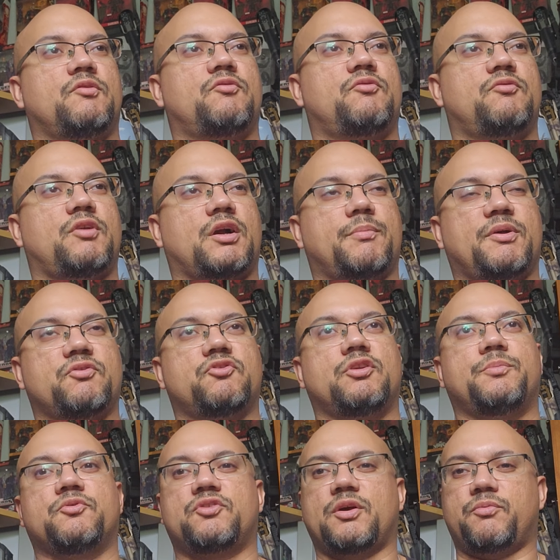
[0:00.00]
talk about
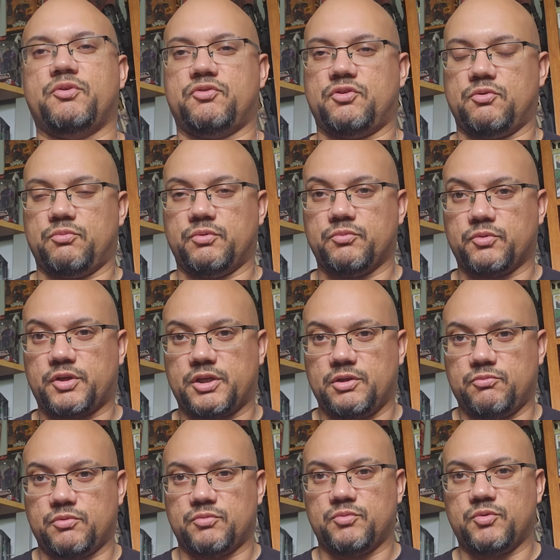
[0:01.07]
stupid stuff we used to do
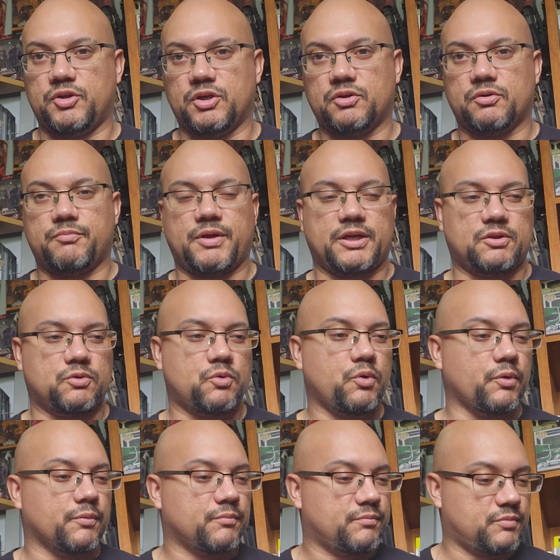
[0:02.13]
when we were younger back in the Corps
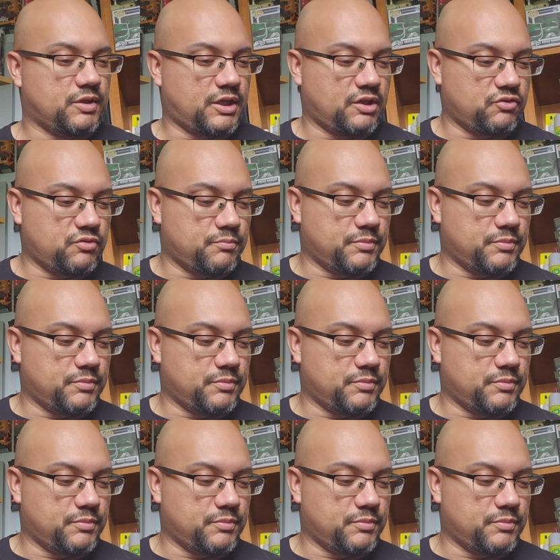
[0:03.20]
days.